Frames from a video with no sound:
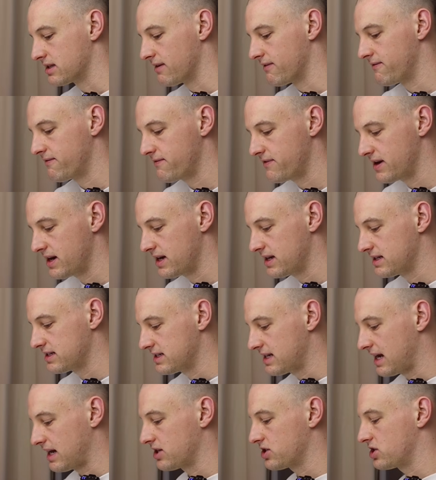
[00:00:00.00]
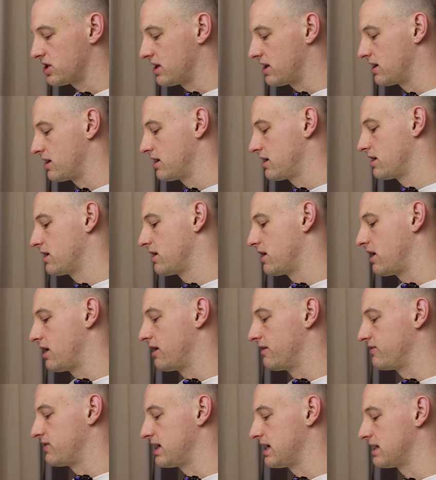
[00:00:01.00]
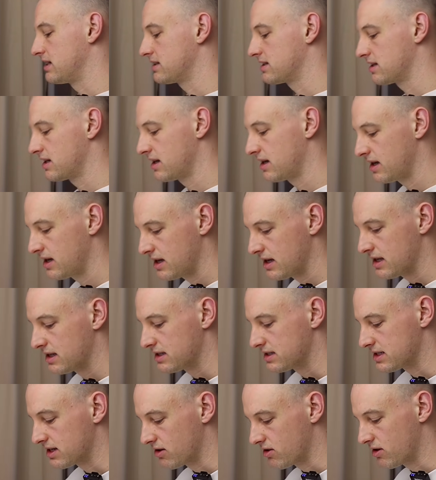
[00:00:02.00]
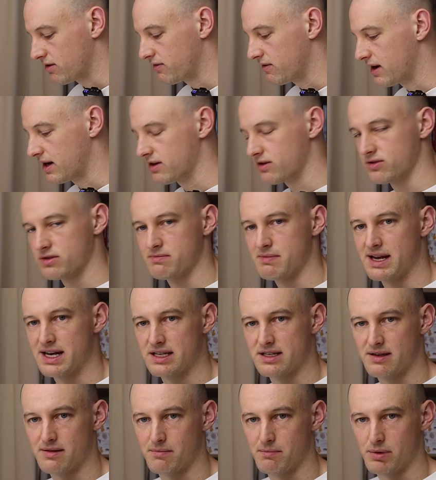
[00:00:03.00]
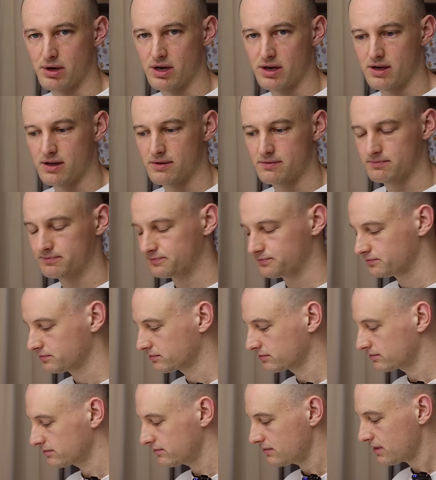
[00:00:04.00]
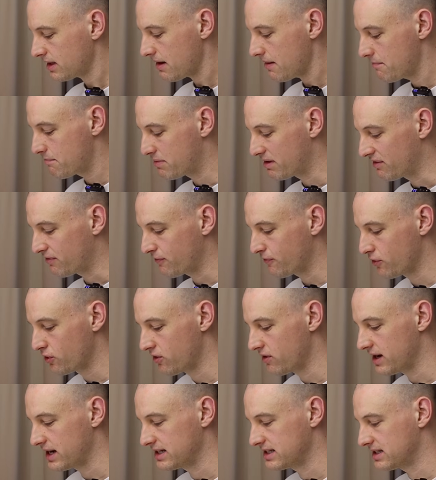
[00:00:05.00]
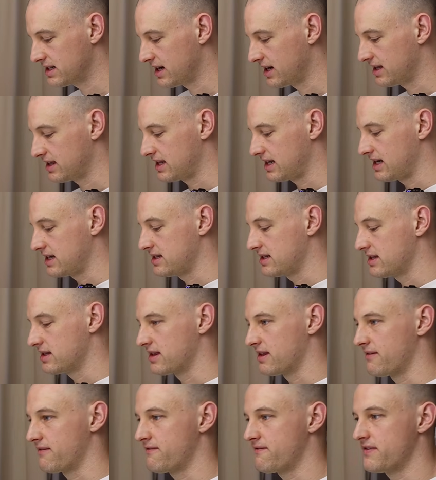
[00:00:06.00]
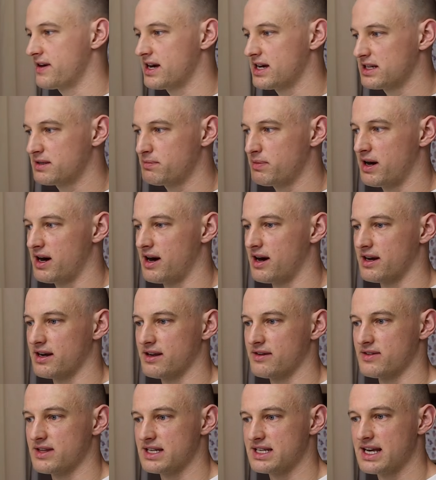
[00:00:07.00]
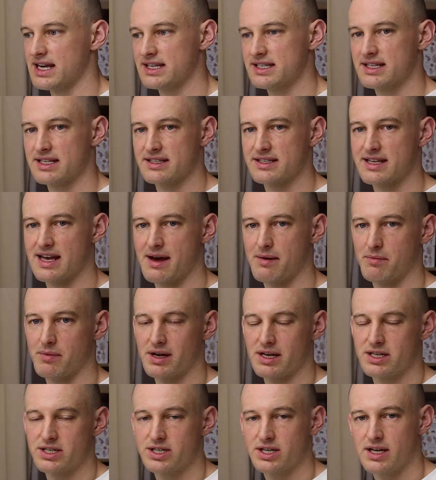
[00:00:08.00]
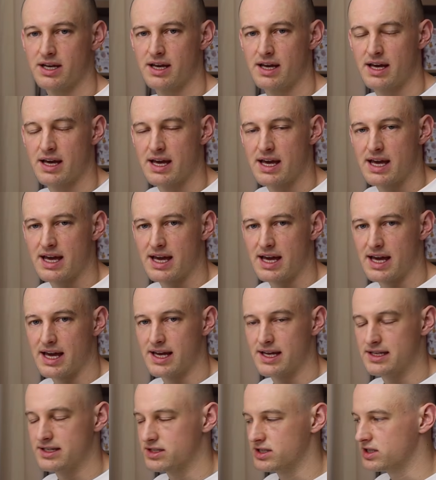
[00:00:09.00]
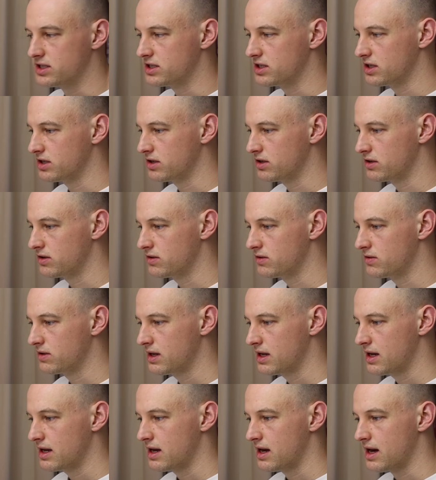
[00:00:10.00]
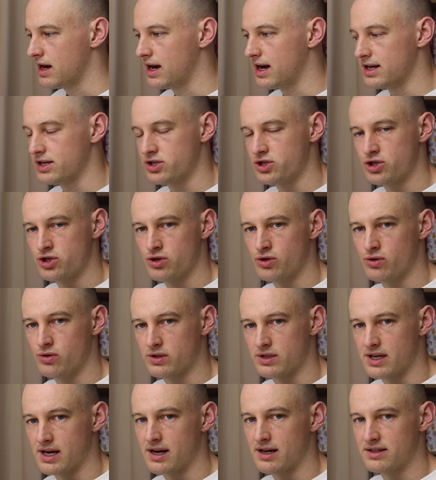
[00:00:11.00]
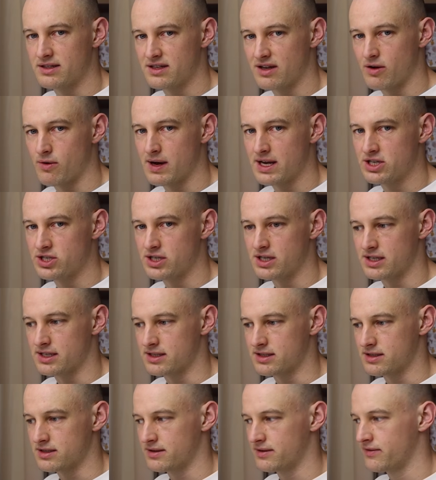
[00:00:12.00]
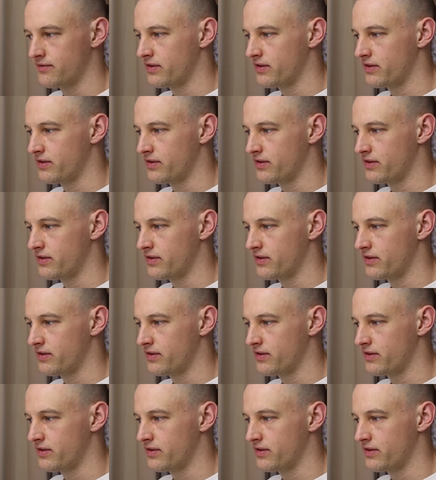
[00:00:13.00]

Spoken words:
the first section of this Zero to Finals medicine book. Before I start this, the first part of the testing sandwich is to do short answer questions.